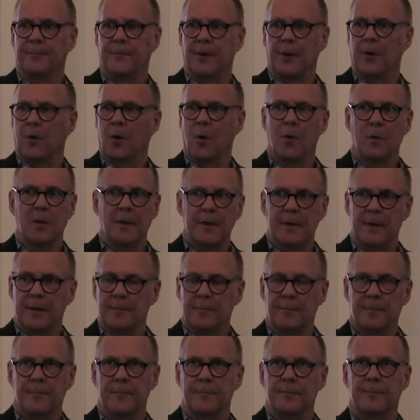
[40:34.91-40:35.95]
There are only
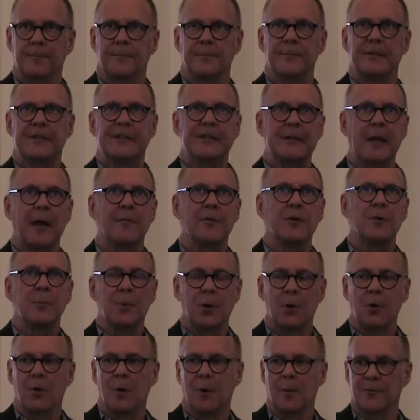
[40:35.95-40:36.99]
seven
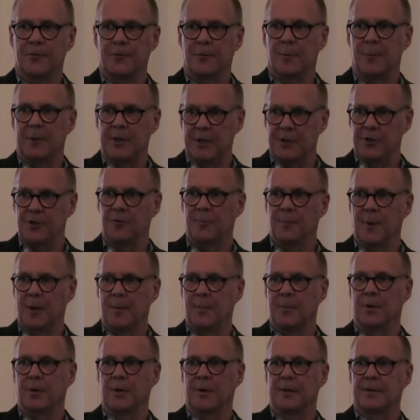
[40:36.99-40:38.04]
poems from each of my
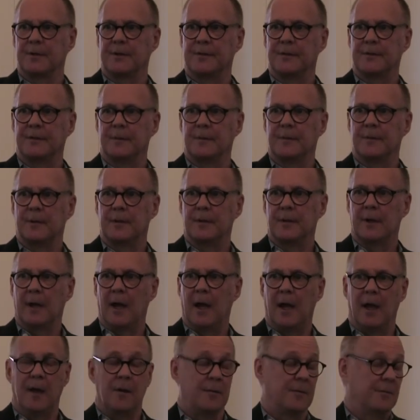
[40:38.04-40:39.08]
books,
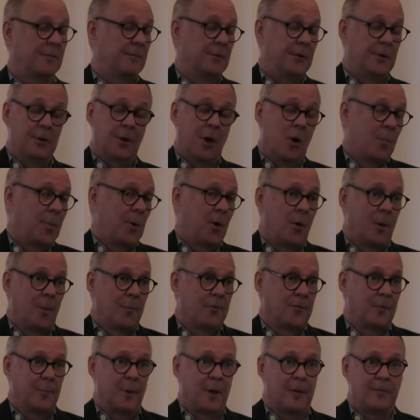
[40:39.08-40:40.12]
and no
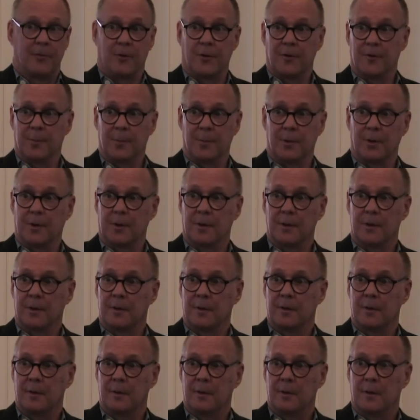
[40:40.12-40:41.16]
poems from my first book.
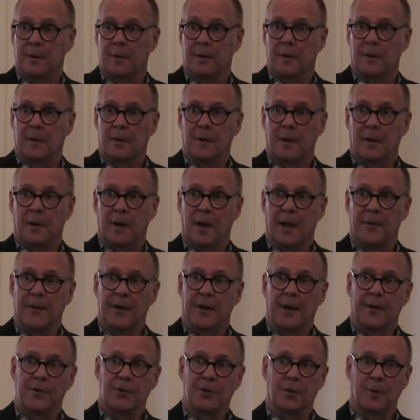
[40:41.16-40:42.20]
And
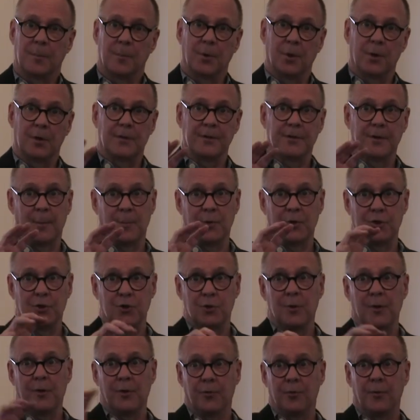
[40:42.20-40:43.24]
then I took books number
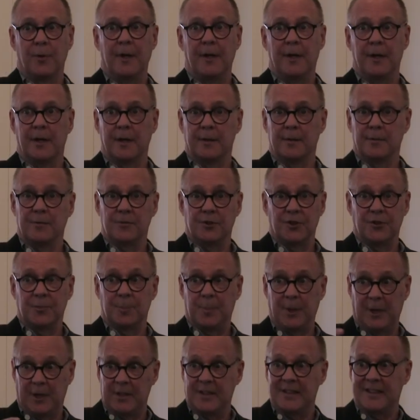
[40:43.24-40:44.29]
two and three and
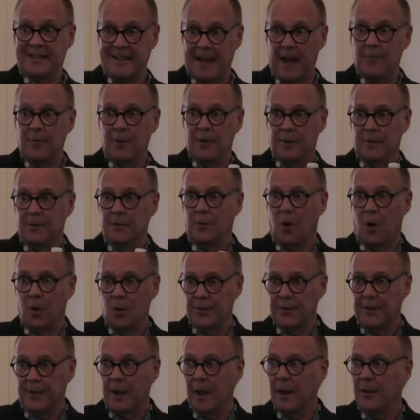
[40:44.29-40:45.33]
just picked seven
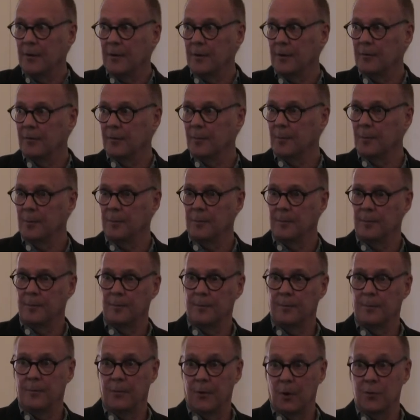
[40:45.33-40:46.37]
altogether from
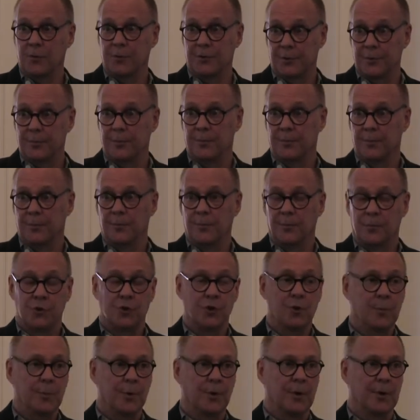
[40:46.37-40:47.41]
those
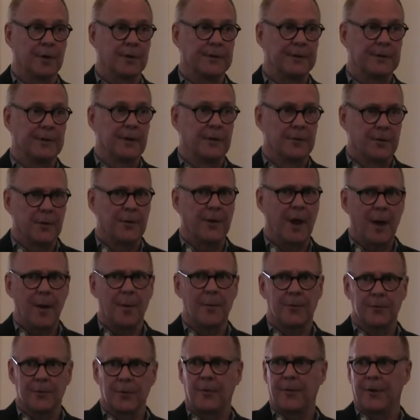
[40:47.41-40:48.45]
two books. They're
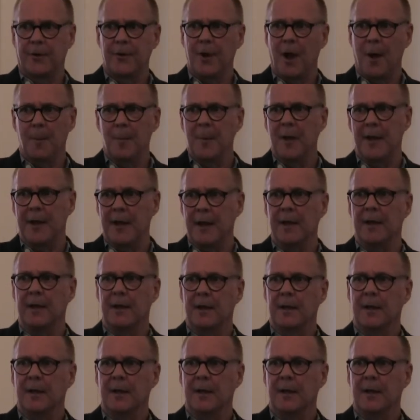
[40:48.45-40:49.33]
not, so they're not many.